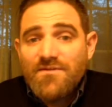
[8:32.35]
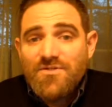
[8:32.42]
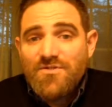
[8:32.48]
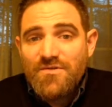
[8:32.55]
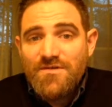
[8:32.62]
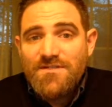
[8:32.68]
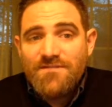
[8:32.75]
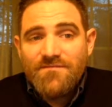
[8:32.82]

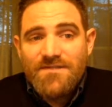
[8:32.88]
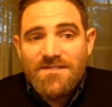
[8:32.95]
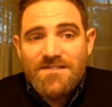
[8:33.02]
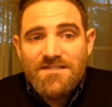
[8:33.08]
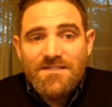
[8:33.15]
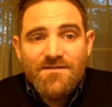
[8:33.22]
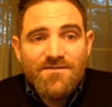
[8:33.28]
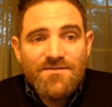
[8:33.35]
choice of these
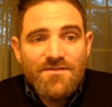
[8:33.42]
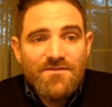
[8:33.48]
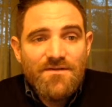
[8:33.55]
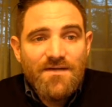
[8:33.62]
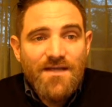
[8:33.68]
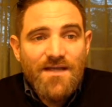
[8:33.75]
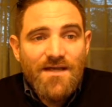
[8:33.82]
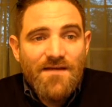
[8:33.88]
skills that you
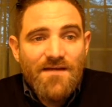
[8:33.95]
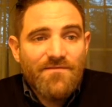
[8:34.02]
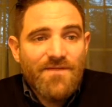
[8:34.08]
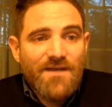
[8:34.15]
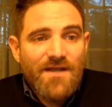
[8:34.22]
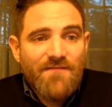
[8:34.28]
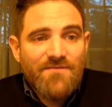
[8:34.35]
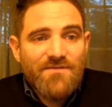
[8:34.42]
can have
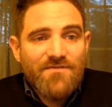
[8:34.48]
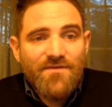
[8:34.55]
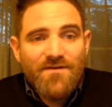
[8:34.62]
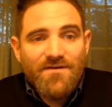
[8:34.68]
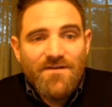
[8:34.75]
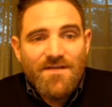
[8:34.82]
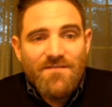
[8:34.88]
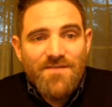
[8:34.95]
that have
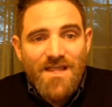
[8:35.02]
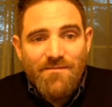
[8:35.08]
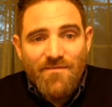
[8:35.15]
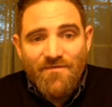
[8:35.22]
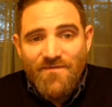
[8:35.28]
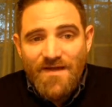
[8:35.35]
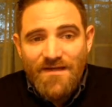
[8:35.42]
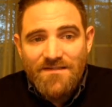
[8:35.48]
different in-game
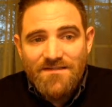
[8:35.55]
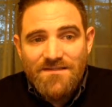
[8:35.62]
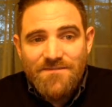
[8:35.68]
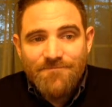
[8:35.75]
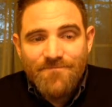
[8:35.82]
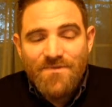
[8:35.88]
effects.